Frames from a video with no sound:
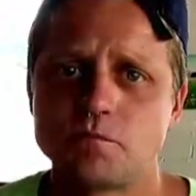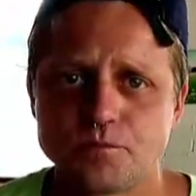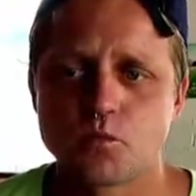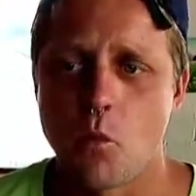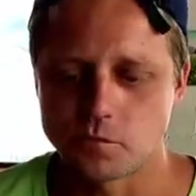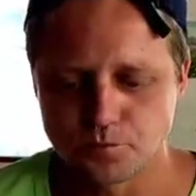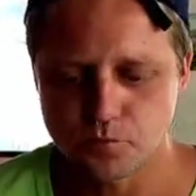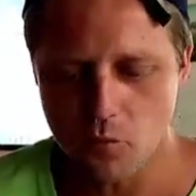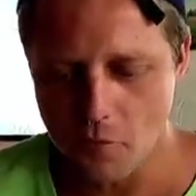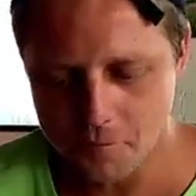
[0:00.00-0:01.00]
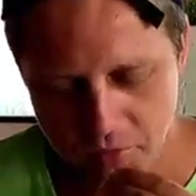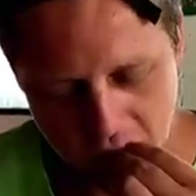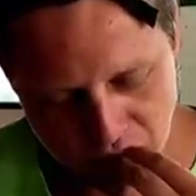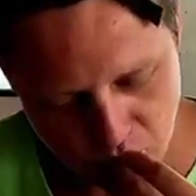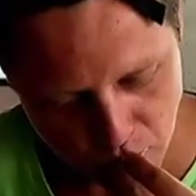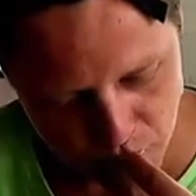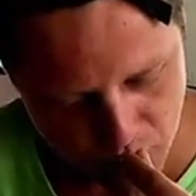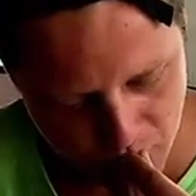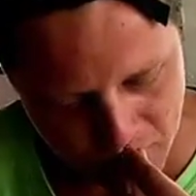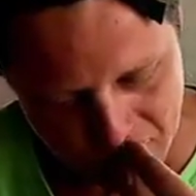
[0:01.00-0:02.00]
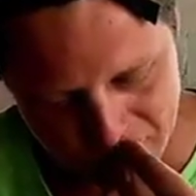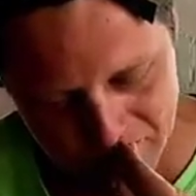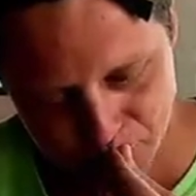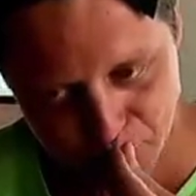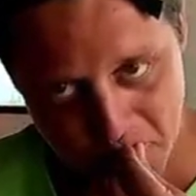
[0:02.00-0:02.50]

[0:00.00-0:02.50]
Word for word: Something like that. Mm. It's not like actual sugar